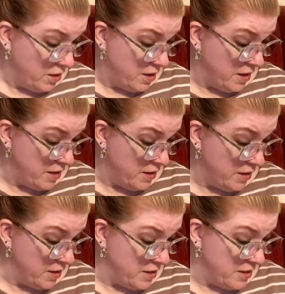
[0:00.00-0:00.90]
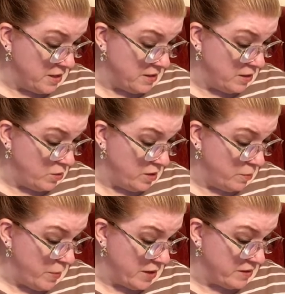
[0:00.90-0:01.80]
And it says that you
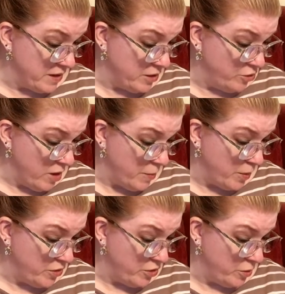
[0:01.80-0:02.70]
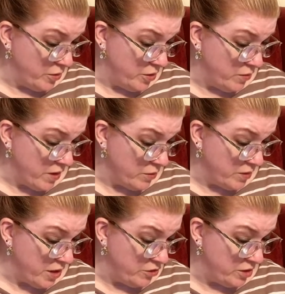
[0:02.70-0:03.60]
can mix a drop or two with your
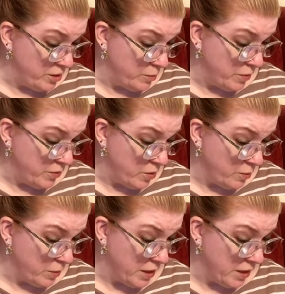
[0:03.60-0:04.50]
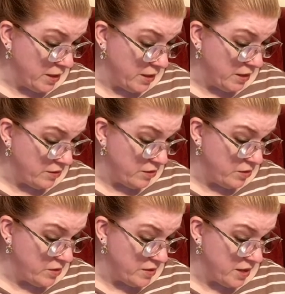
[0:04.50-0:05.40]
foundation before applying it to
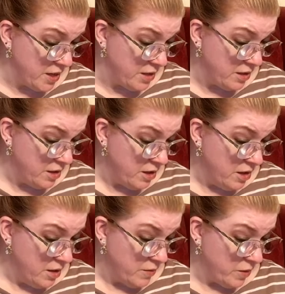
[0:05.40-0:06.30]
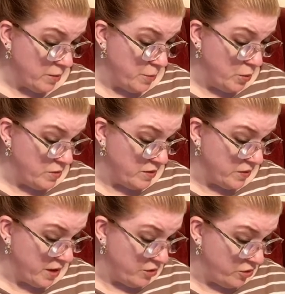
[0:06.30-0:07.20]
your skin for a boost of
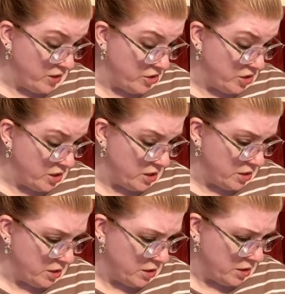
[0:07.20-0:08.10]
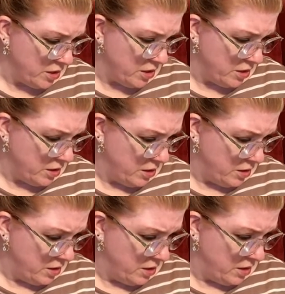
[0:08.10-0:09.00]
hydration.
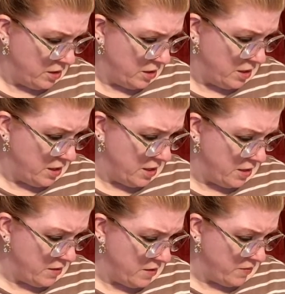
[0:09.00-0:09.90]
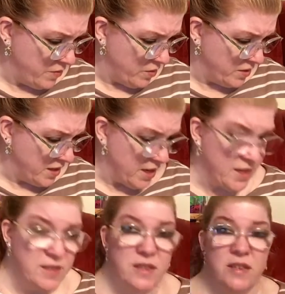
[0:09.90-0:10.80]
And the full
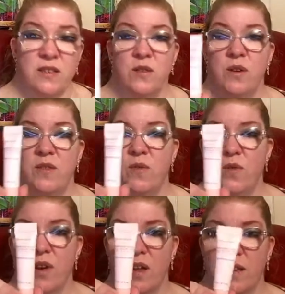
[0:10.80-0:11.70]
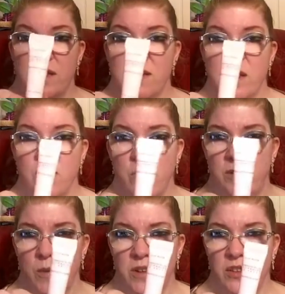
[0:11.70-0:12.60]
size is $34. I've
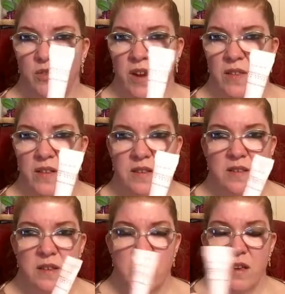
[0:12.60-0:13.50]
always wanted to try this.